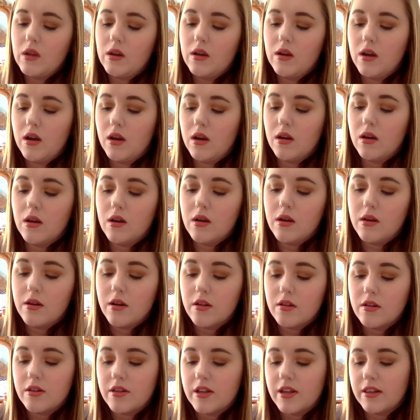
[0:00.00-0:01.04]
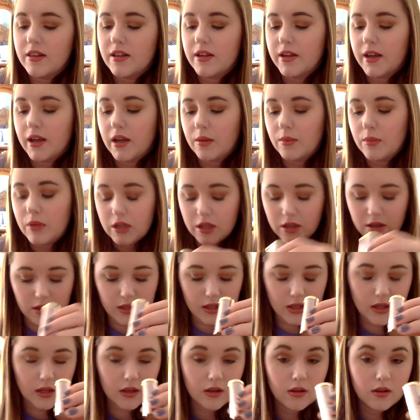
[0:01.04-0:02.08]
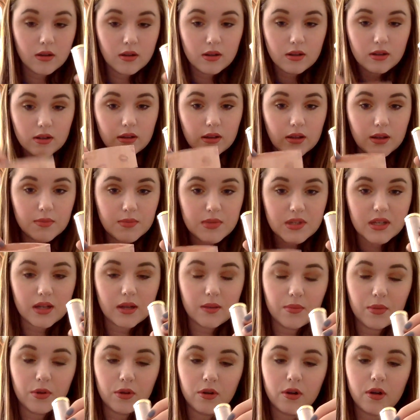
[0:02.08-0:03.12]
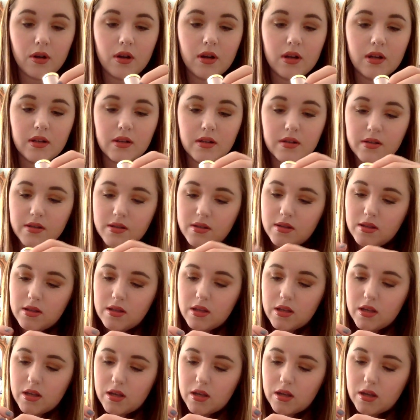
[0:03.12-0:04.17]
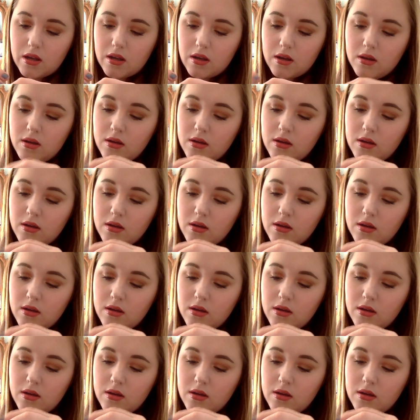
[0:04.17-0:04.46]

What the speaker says: Another thing that came in the lip sampler is the,